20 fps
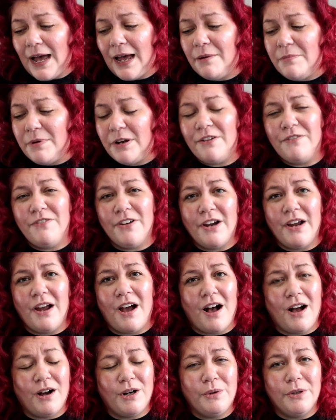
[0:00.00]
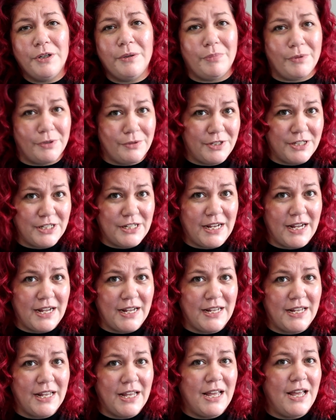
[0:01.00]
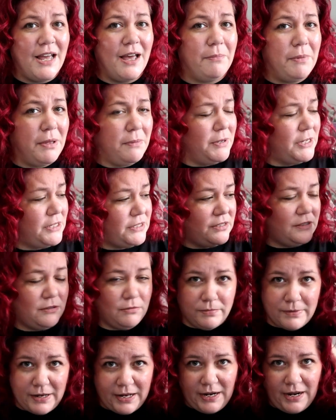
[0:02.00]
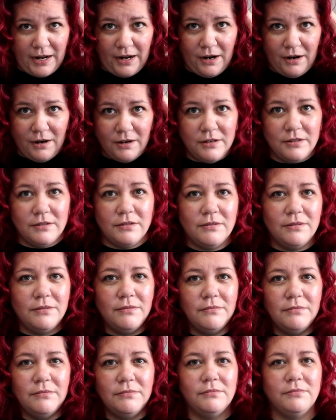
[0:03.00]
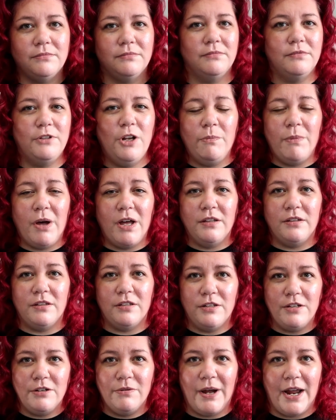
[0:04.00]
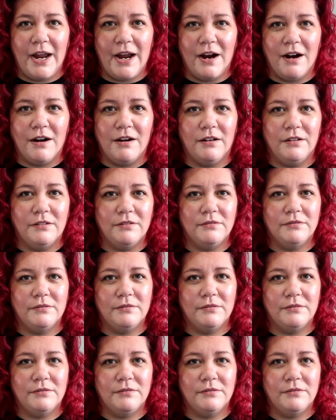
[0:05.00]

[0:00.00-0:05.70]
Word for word: I'm in a very awkward mood today. Maybe it's the red hair. New month, new hair.